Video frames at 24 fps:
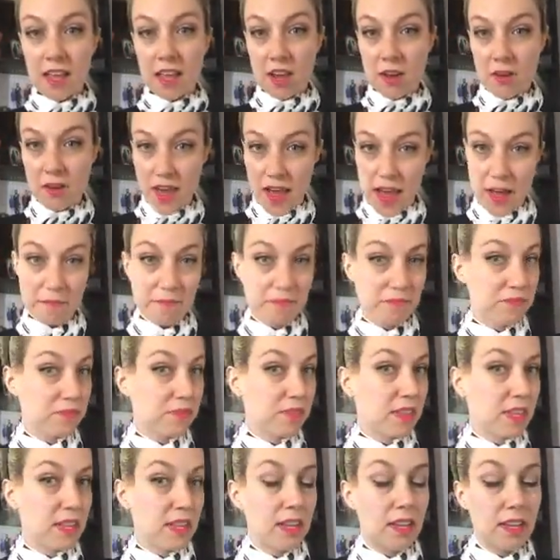Okay.
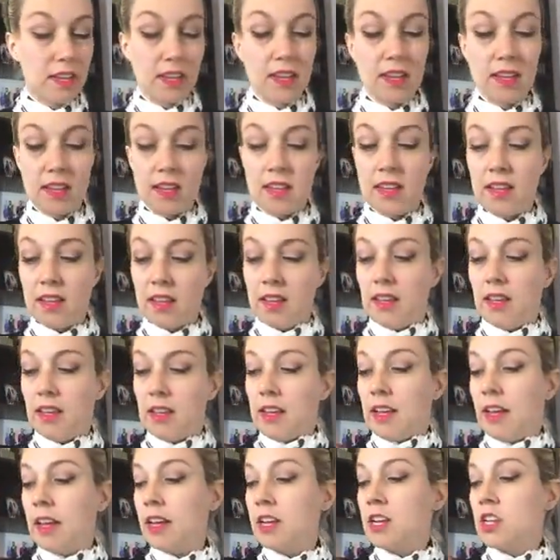
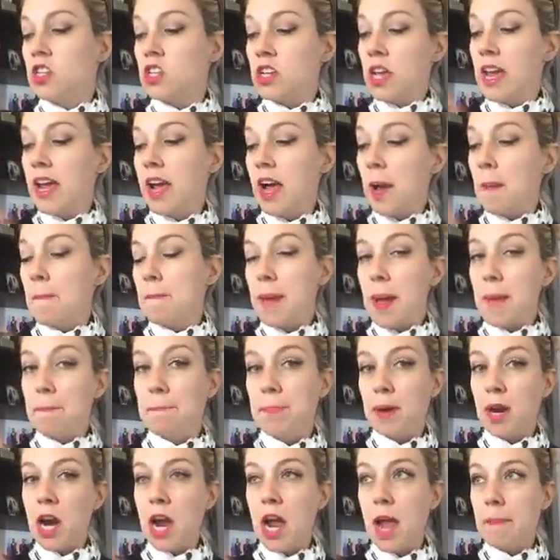I'm going to shake up my
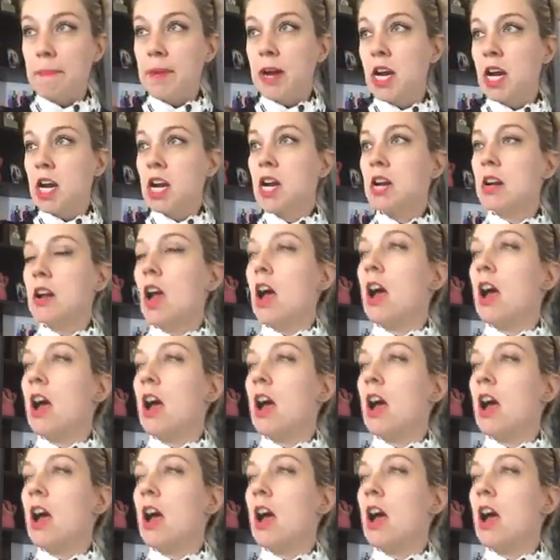primer,